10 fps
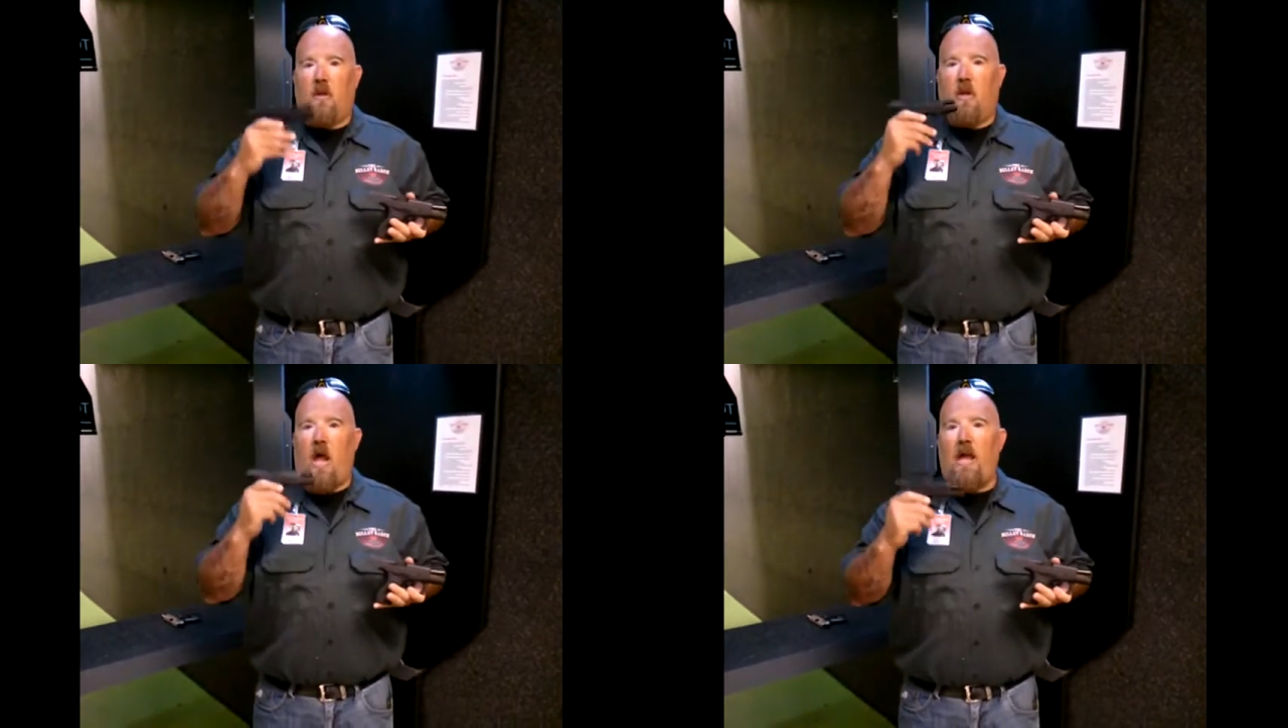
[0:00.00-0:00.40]

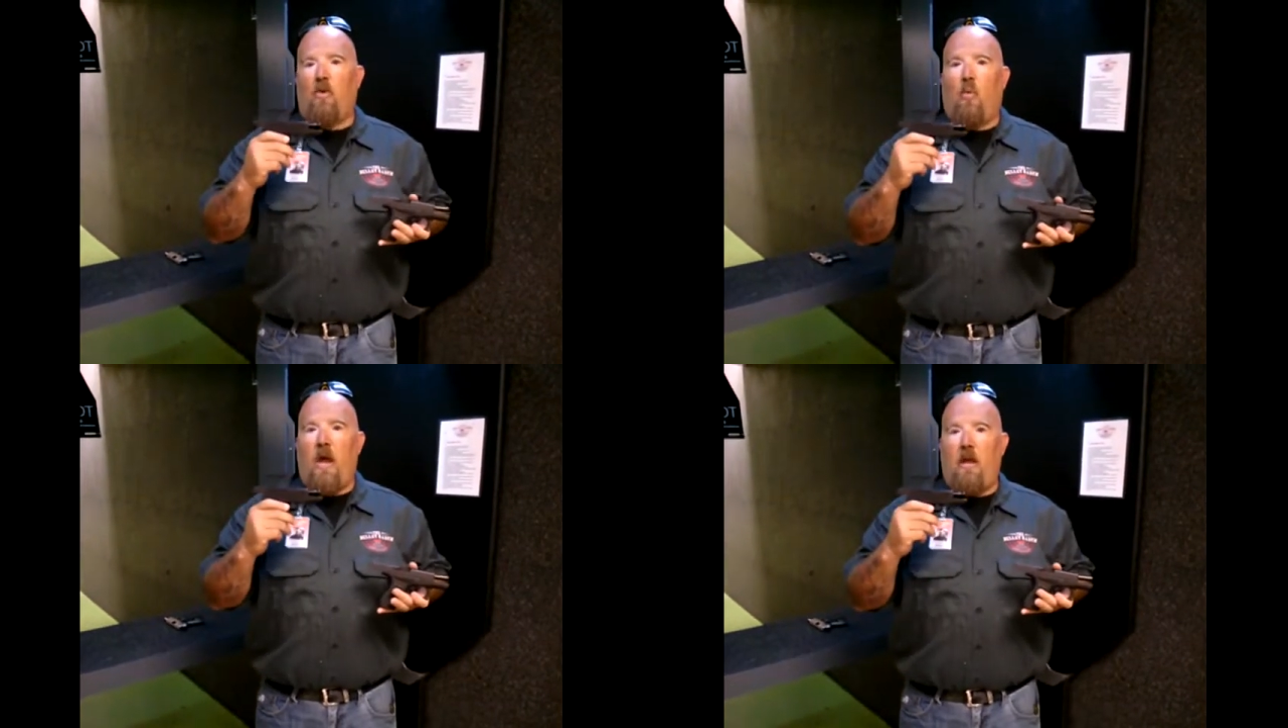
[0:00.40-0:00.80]

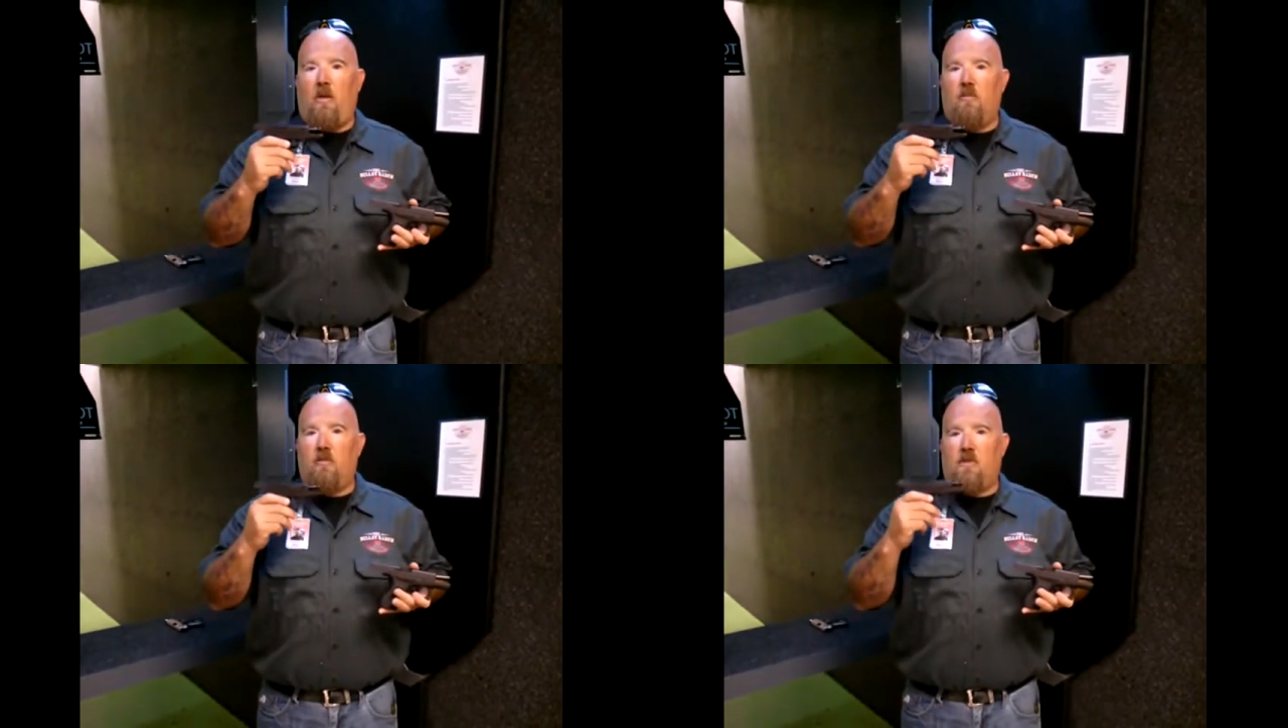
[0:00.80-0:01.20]
lighter
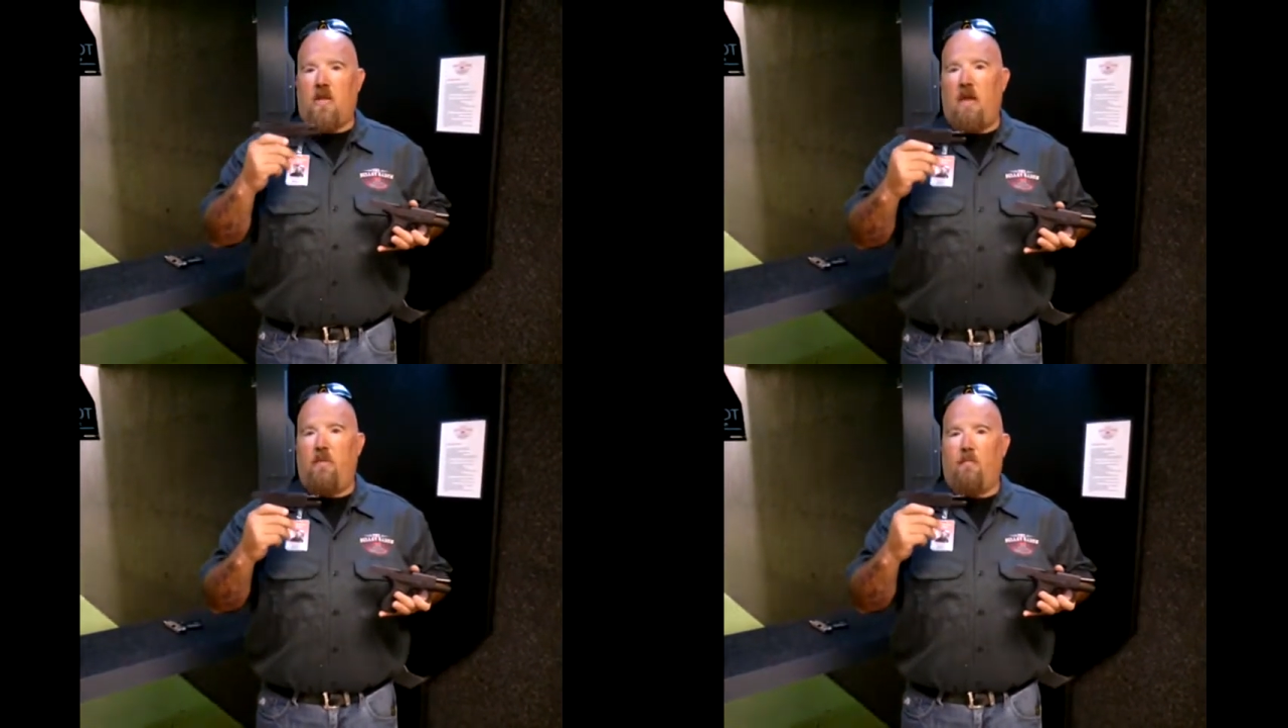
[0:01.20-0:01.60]
weight,
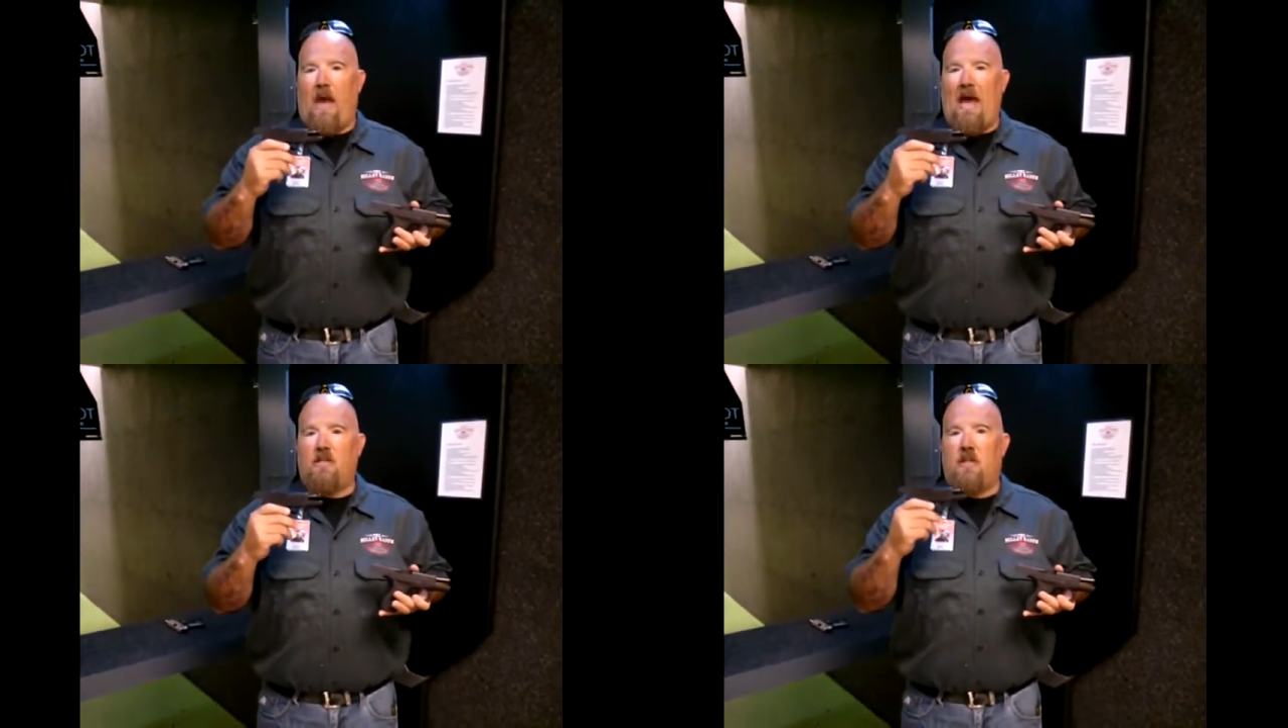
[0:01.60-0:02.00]
same
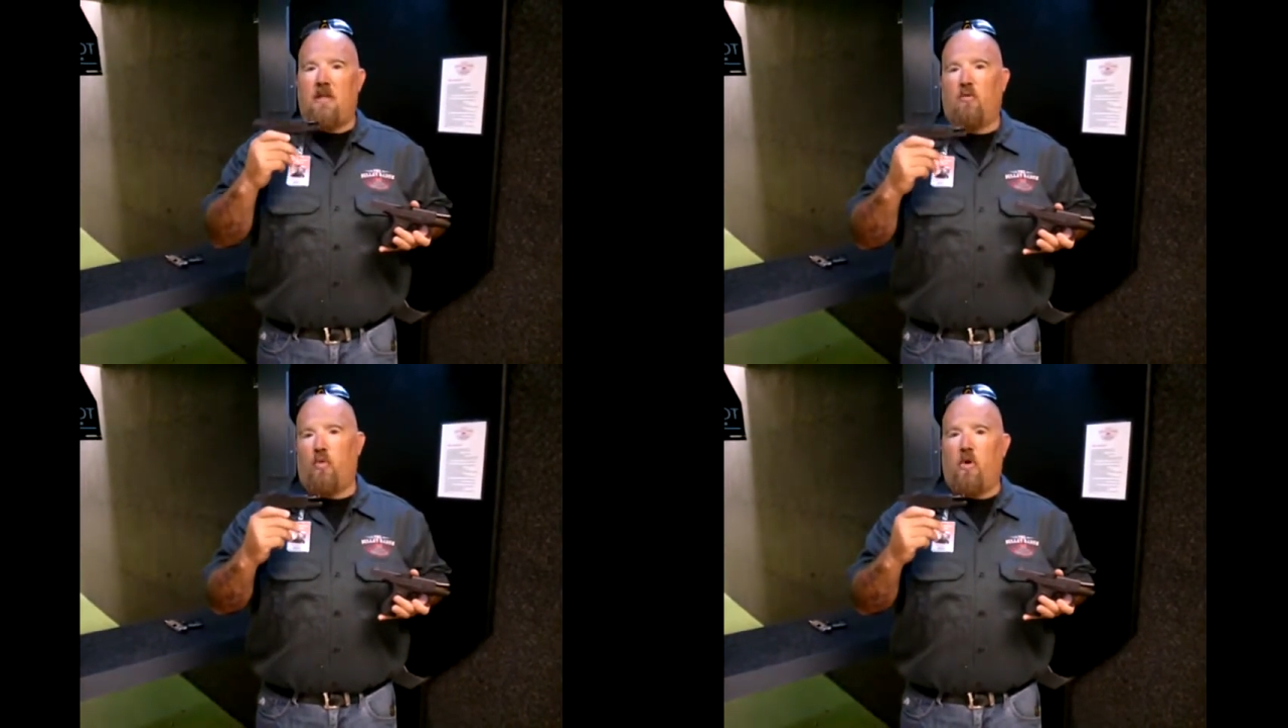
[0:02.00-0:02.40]

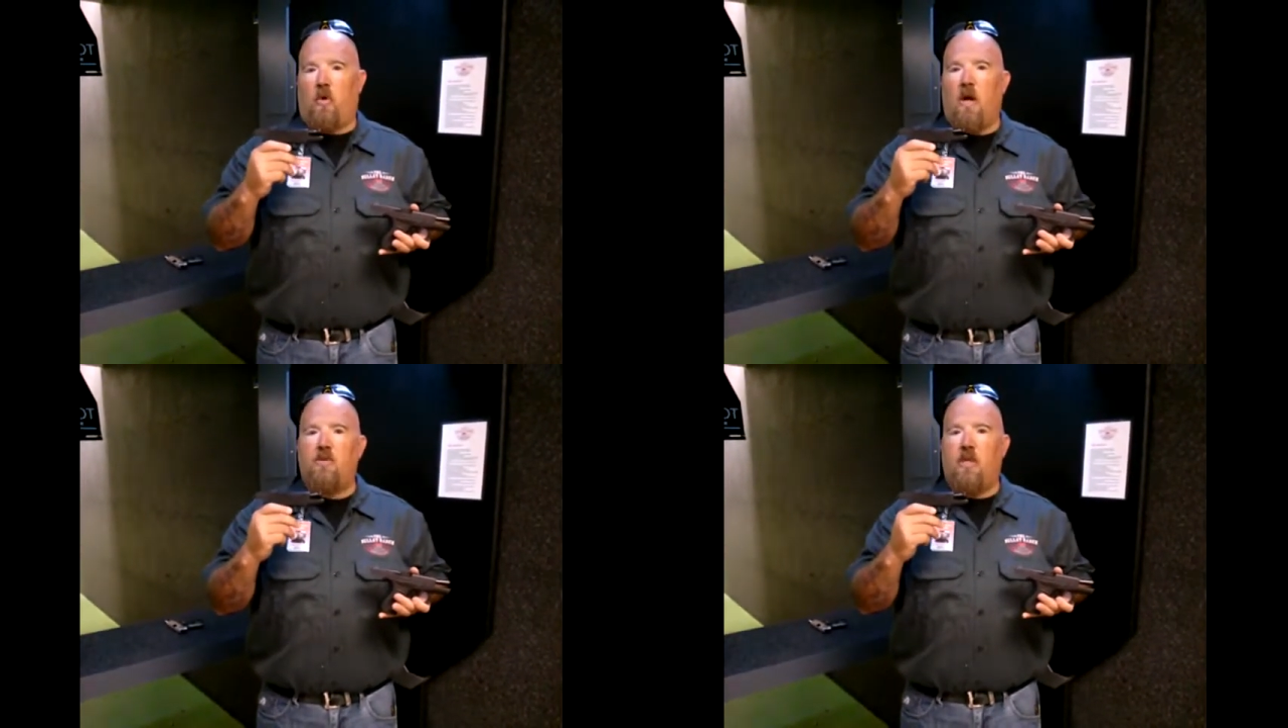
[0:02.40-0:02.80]
capacity, the
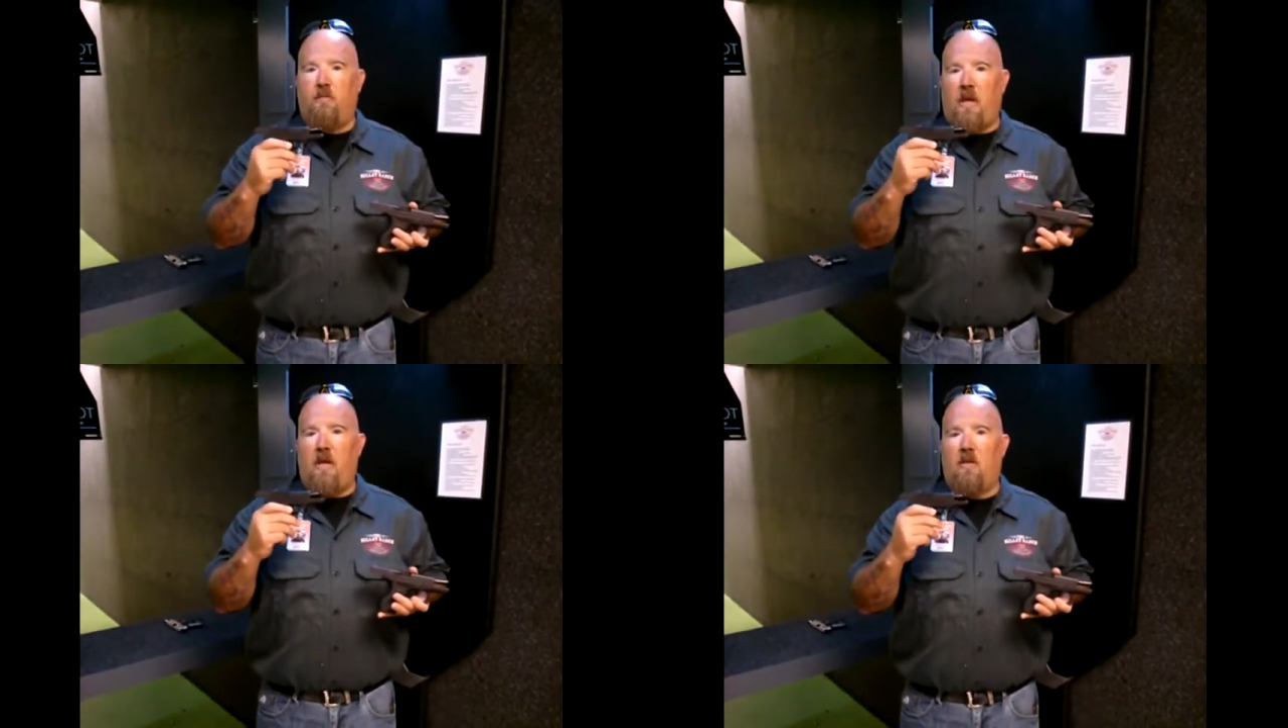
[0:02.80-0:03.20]
Ruger
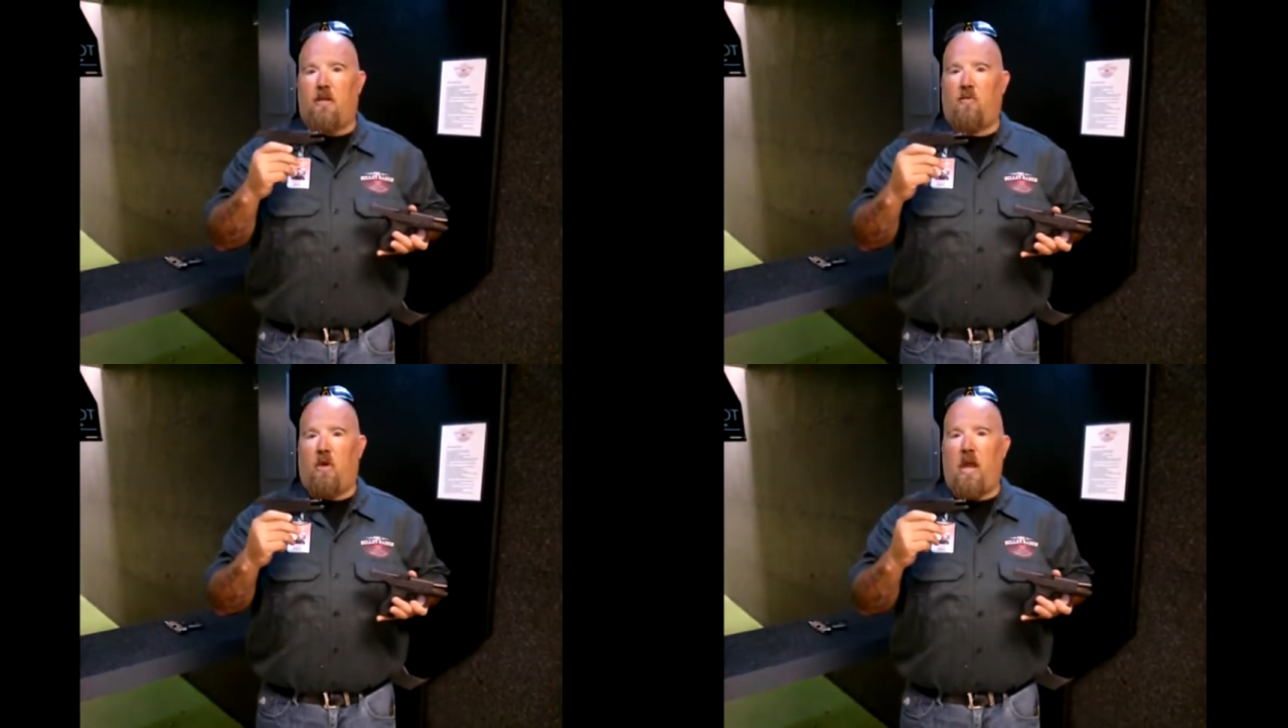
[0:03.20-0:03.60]
LCP and
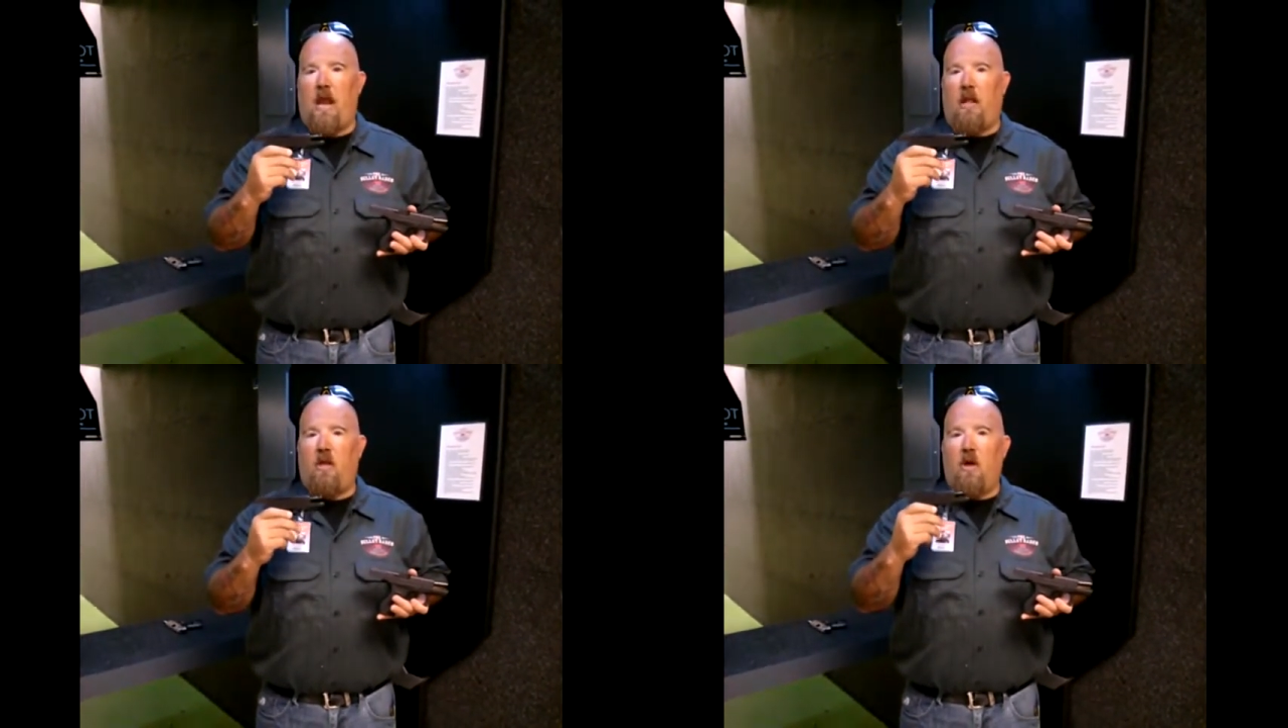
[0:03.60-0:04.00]
the
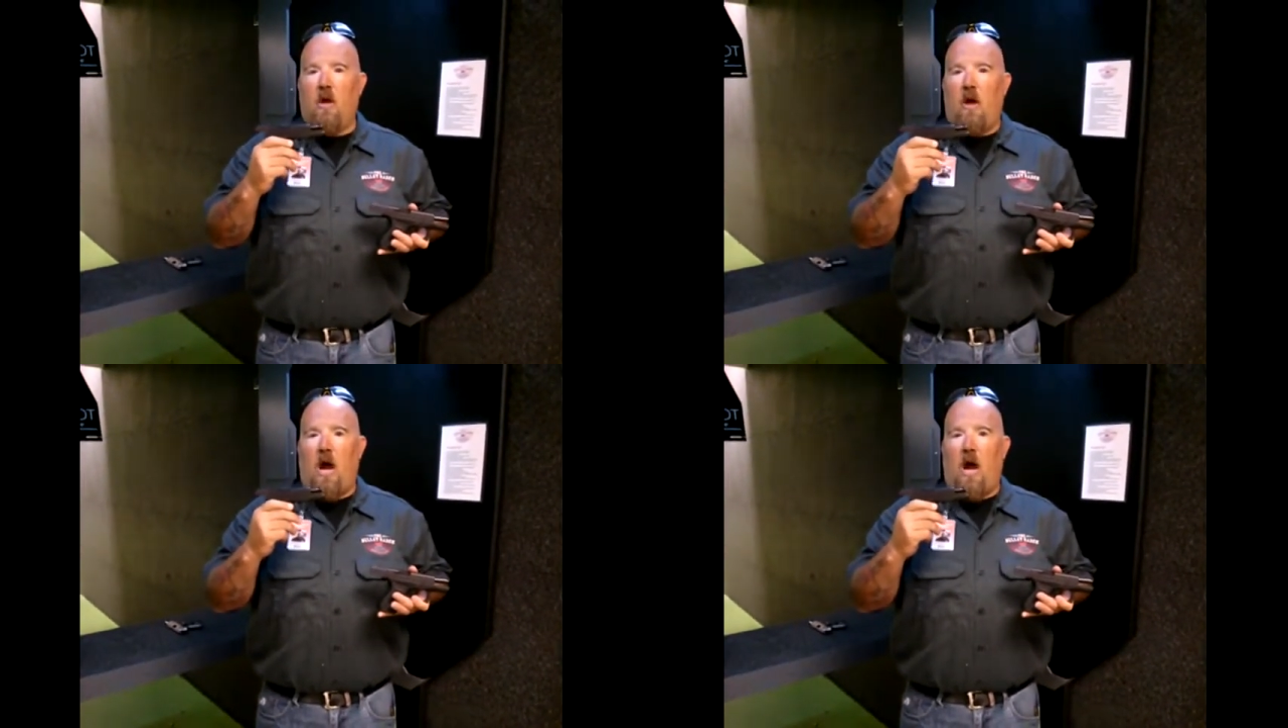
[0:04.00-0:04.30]
380,